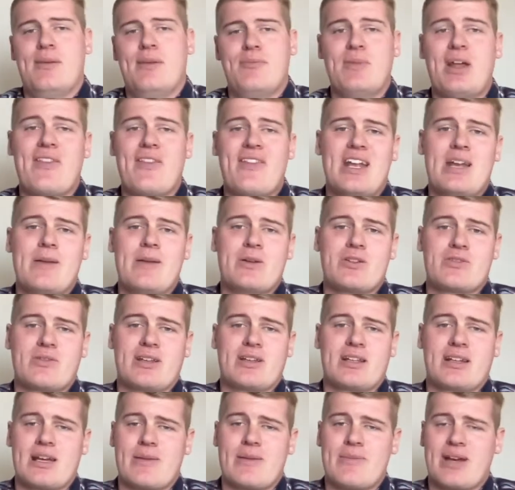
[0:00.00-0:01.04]
Not that anybody's really
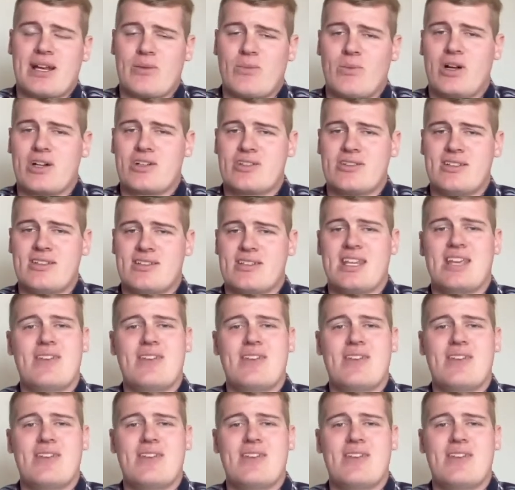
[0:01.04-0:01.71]
going to come back and watch this.